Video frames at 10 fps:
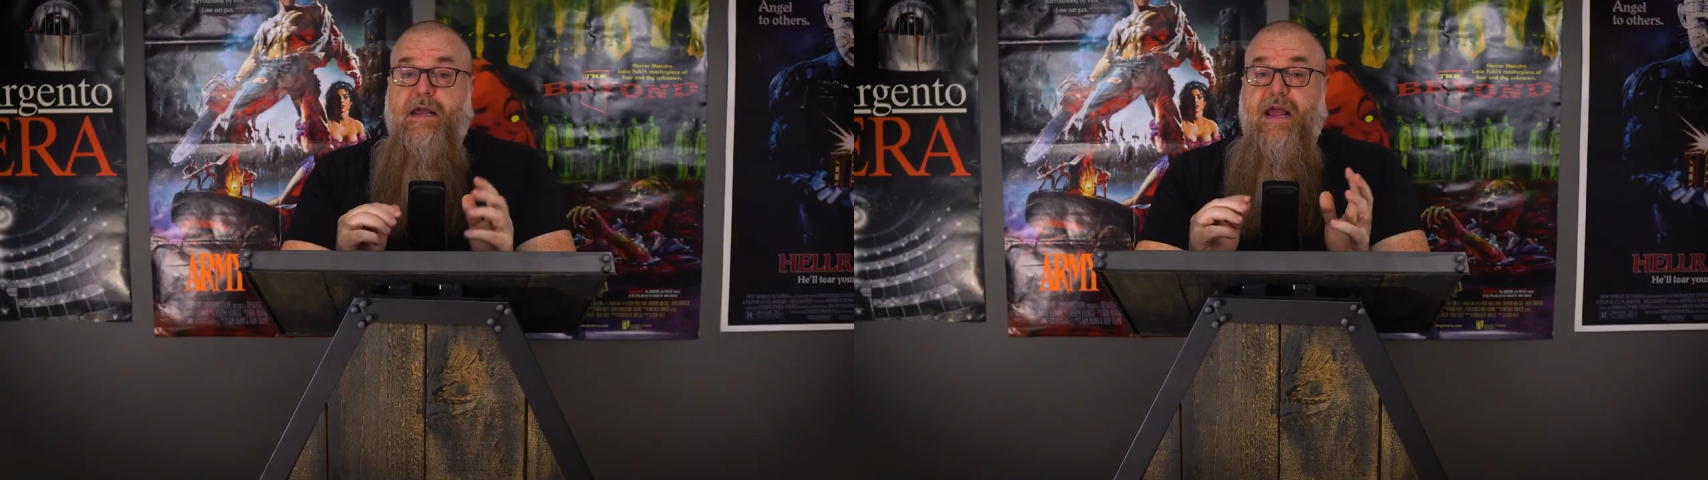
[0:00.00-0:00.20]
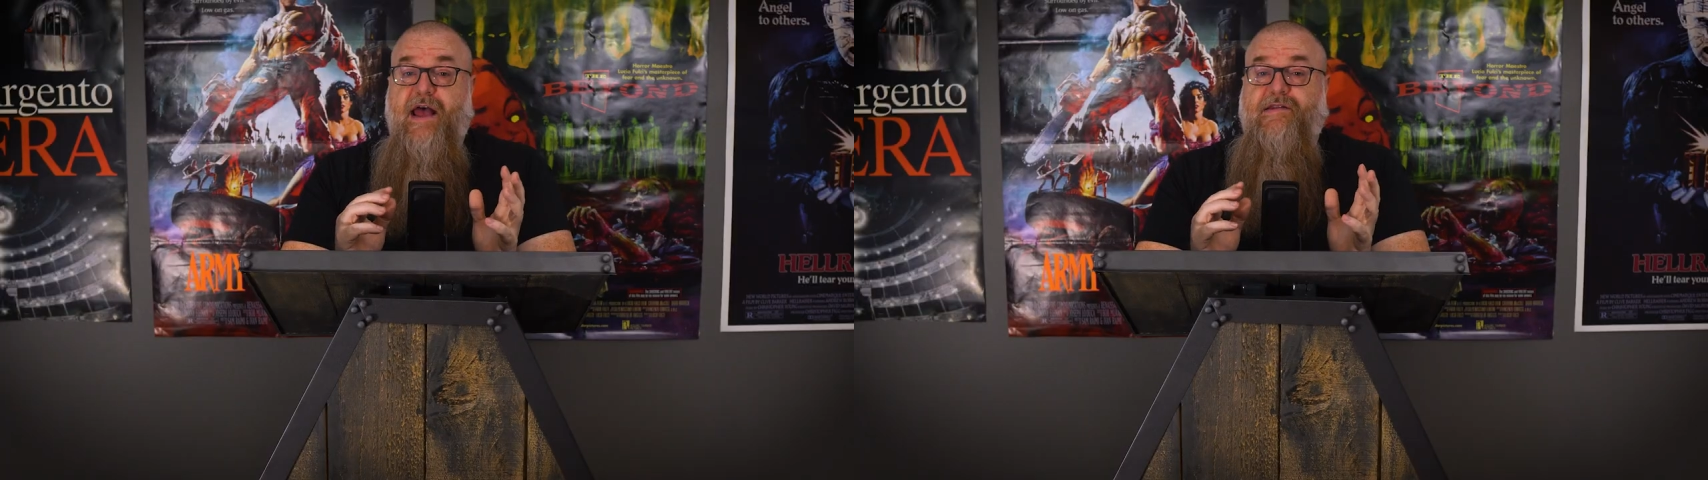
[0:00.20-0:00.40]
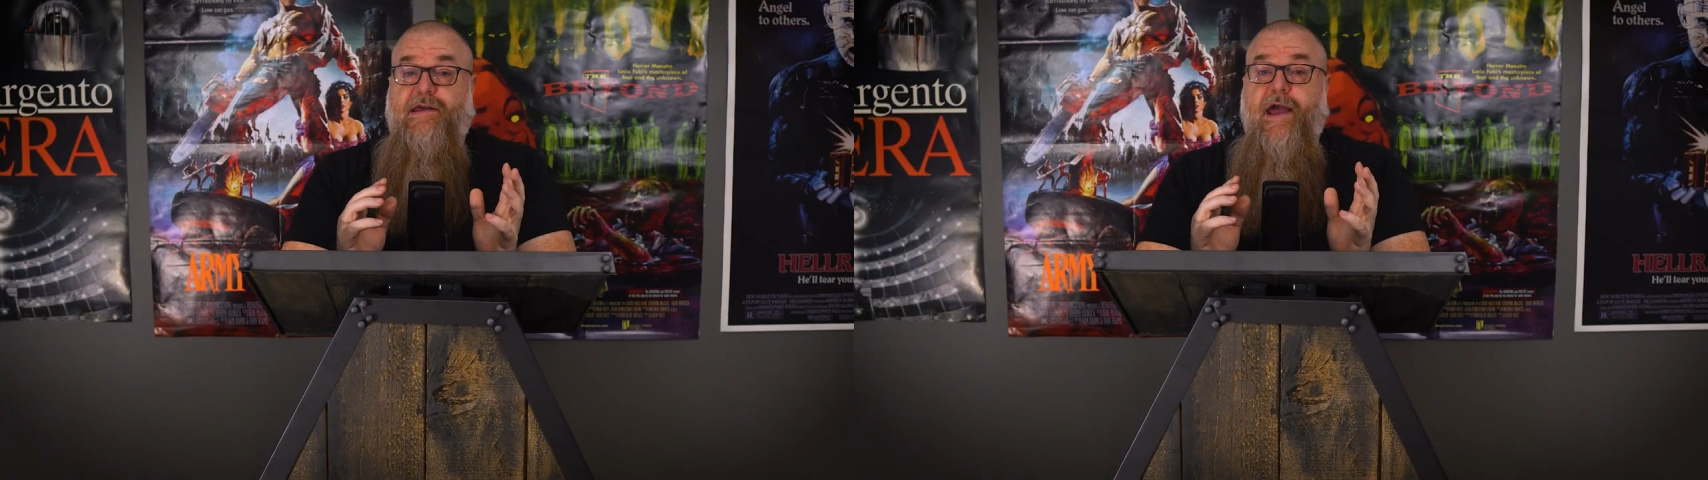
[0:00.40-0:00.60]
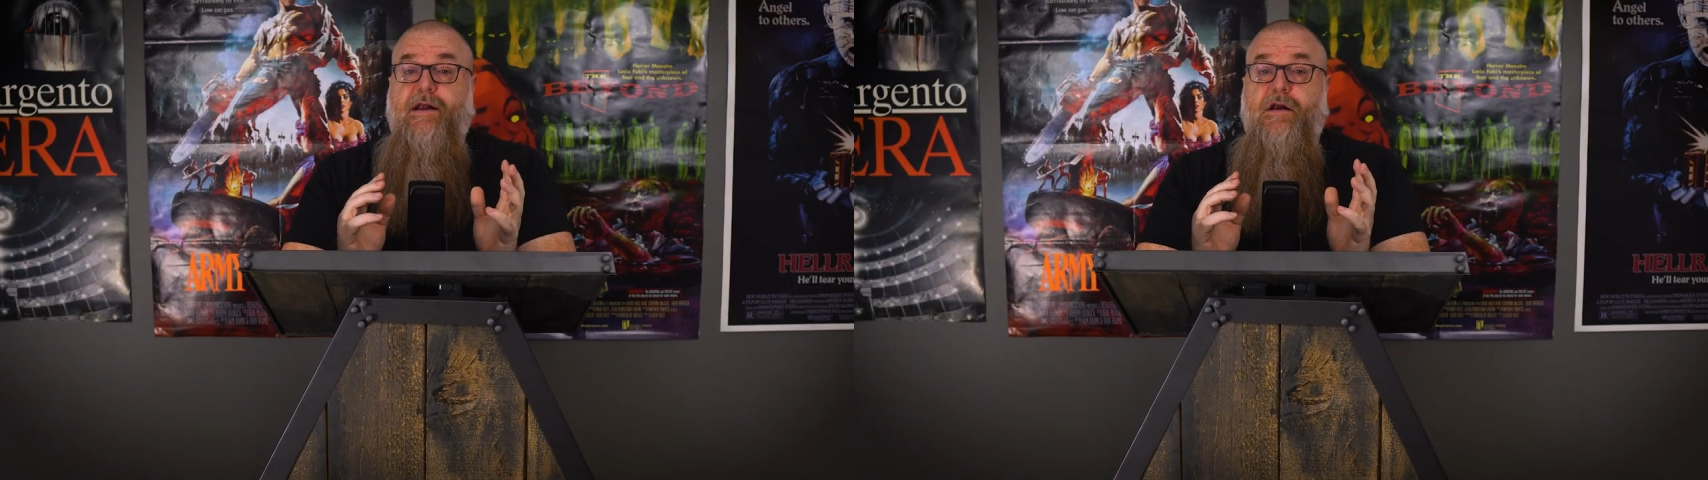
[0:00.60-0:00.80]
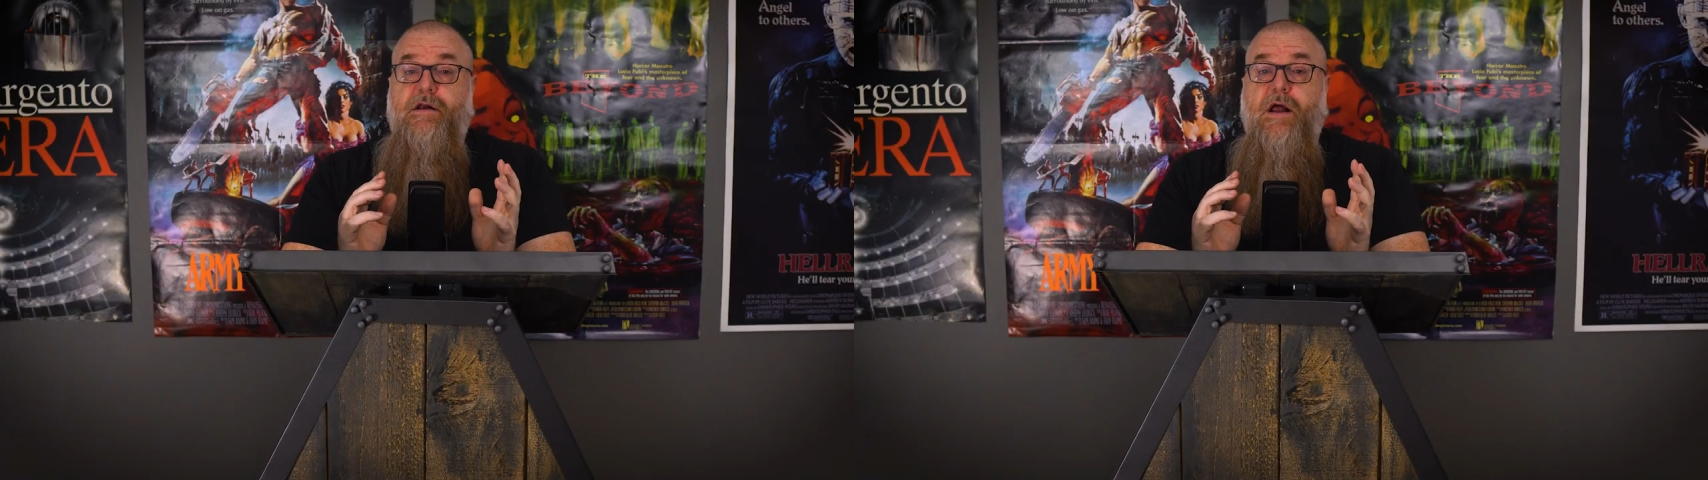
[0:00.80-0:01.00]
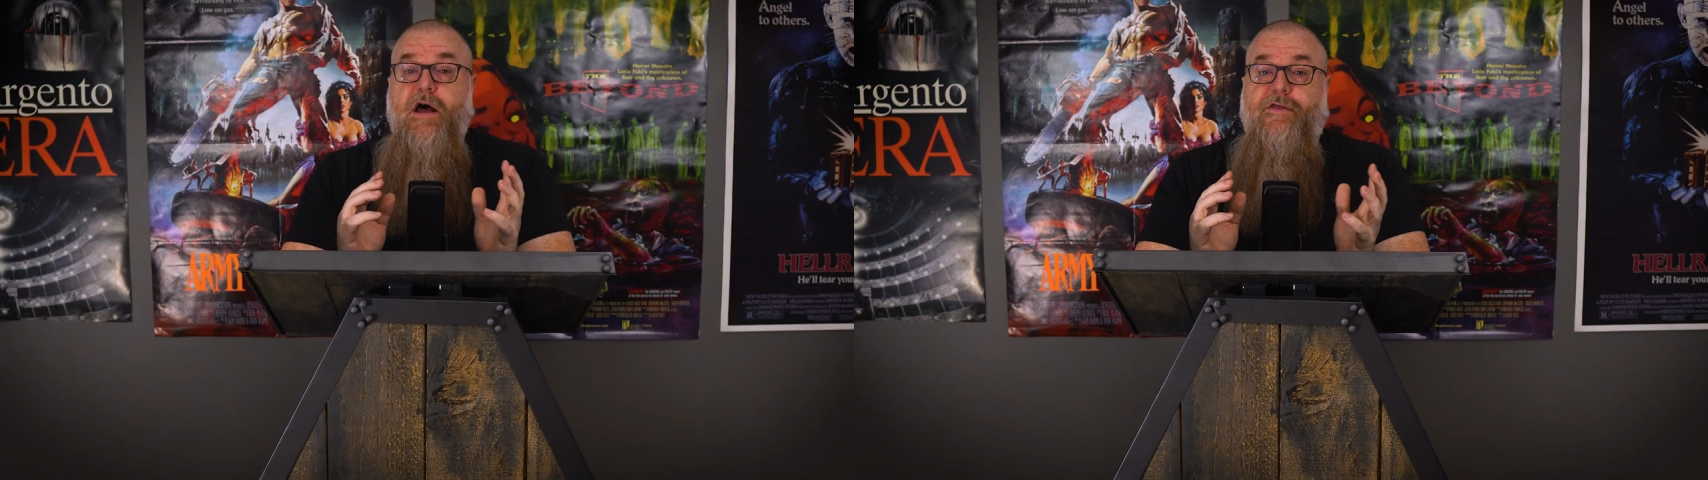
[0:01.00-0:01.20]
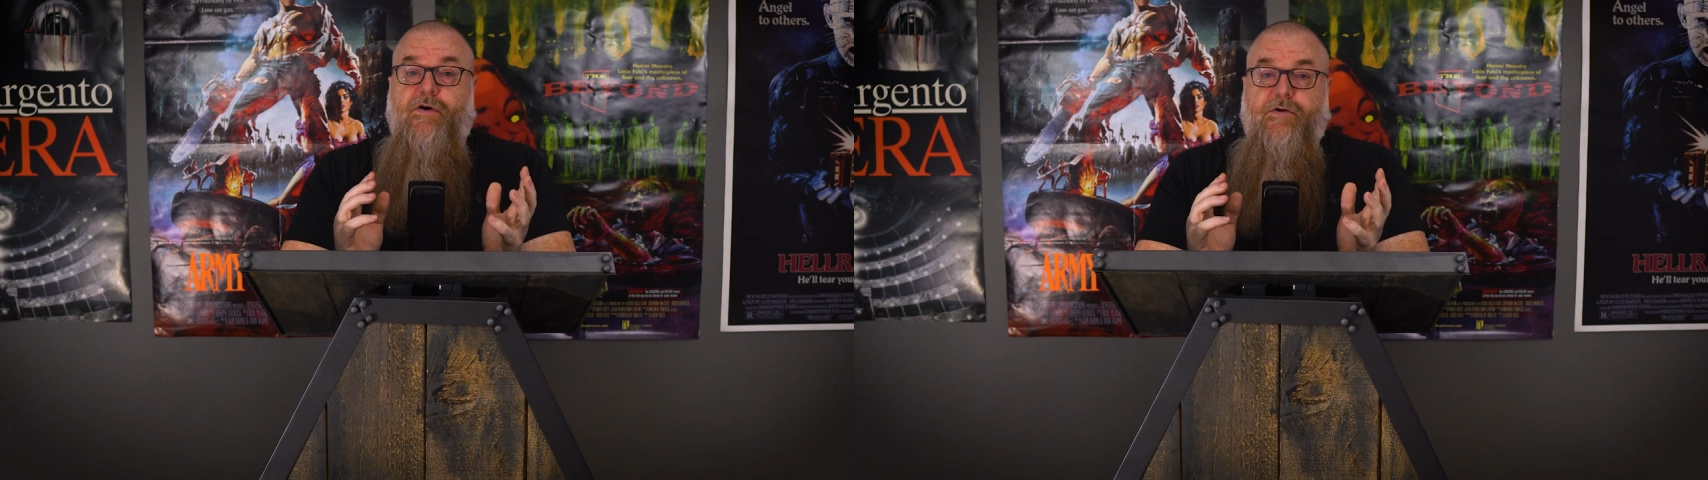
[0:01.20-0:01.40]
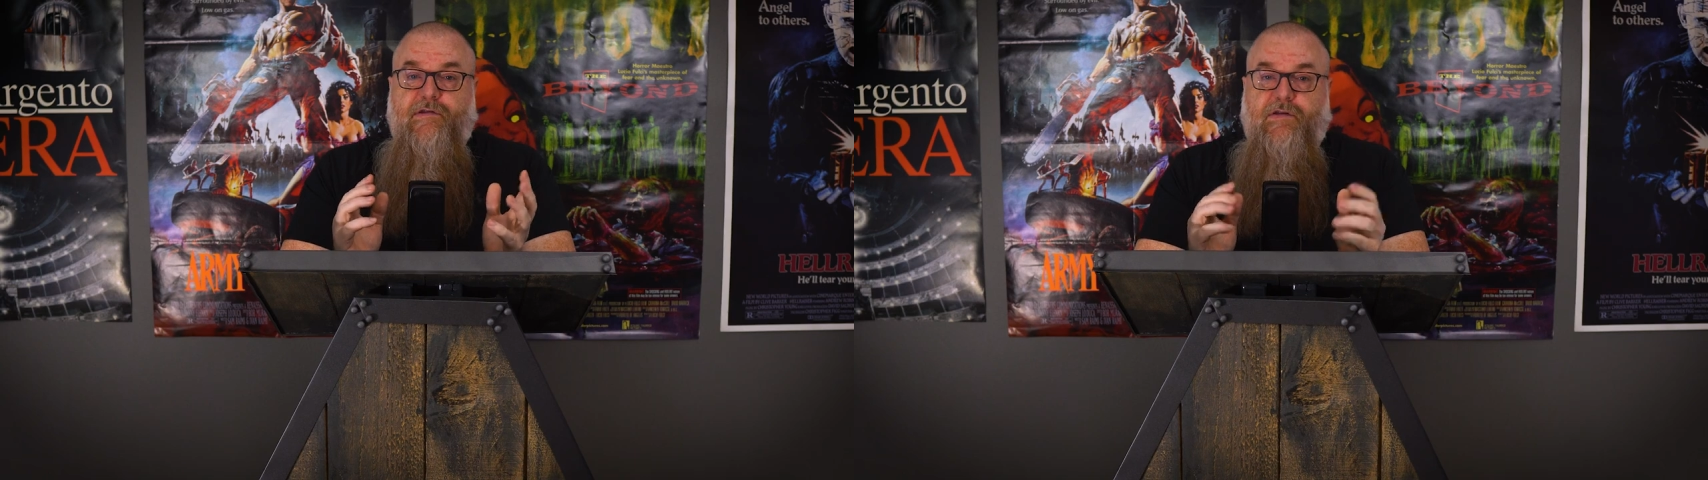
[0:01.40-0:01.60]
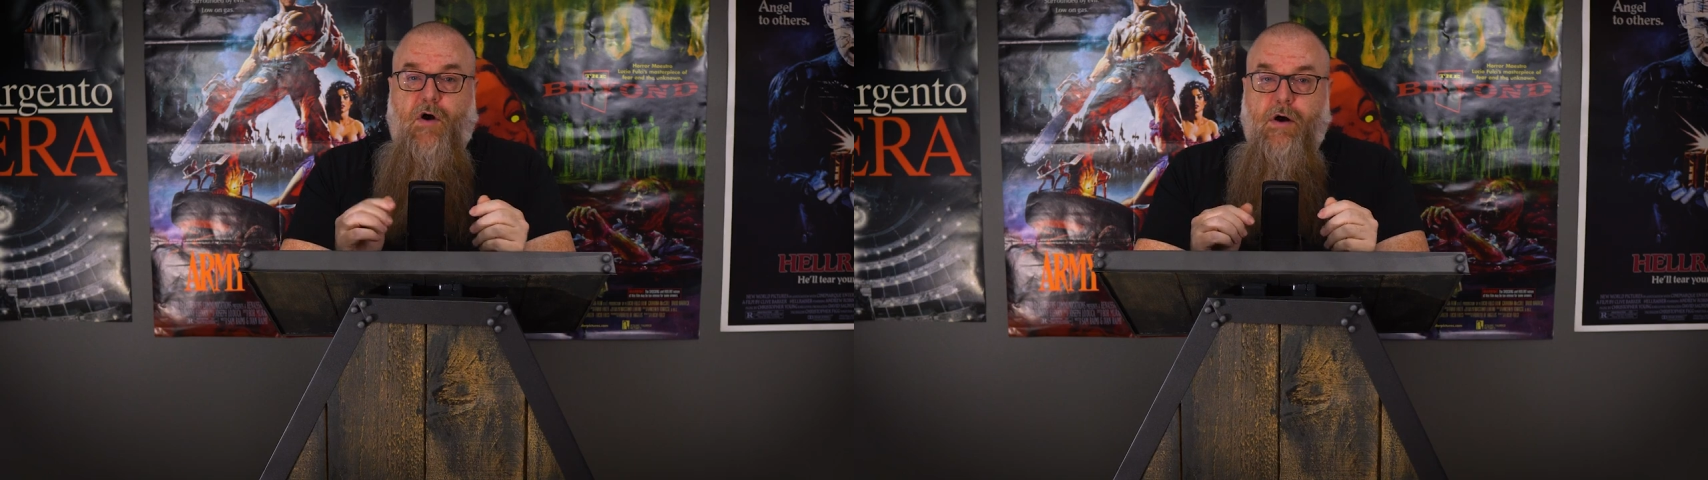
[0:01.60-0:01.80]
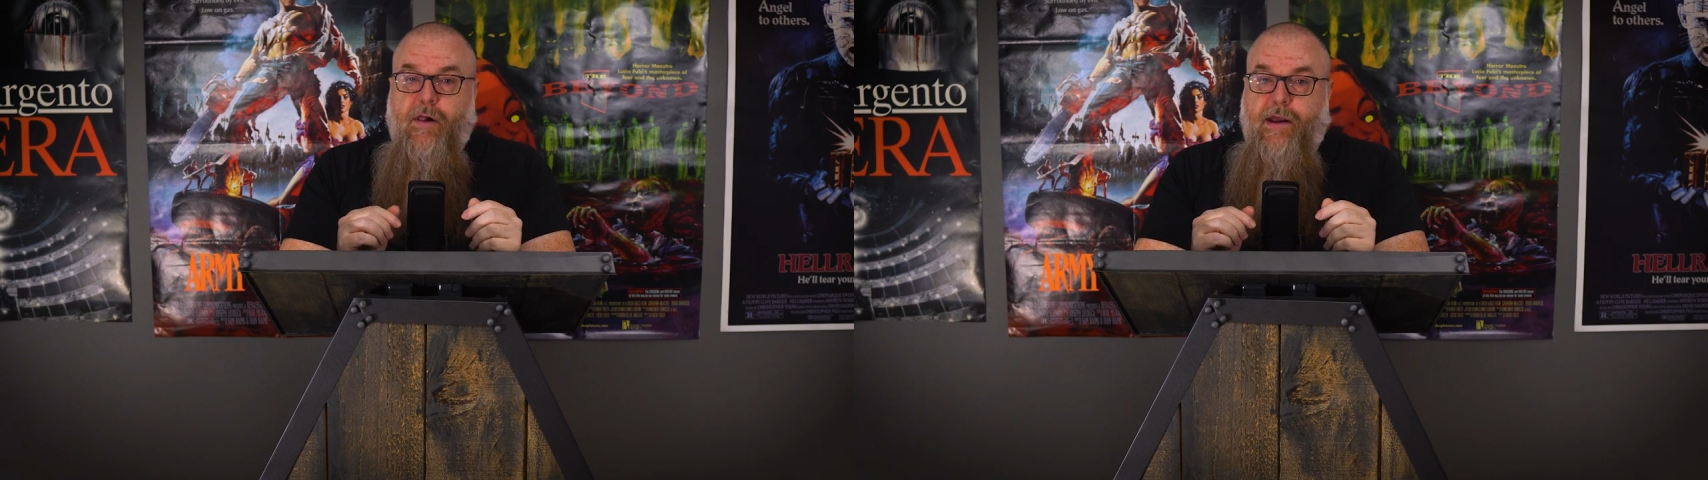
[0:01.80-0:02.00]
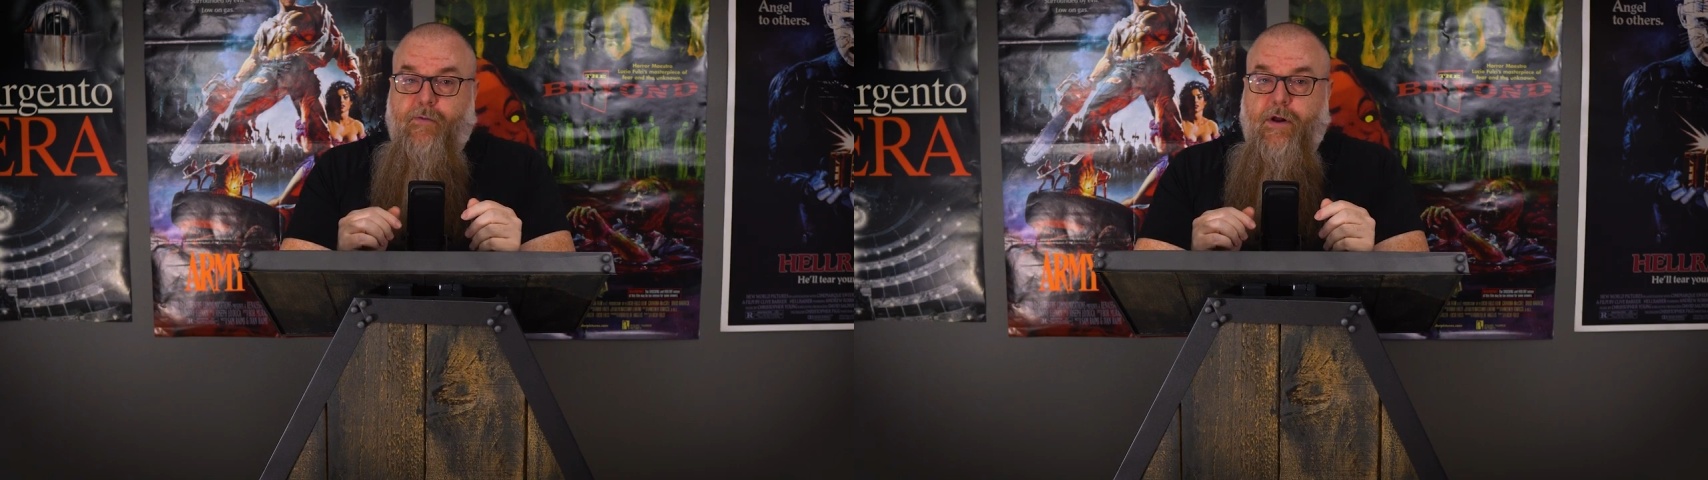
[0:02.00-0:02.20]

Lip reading: he has yet another startling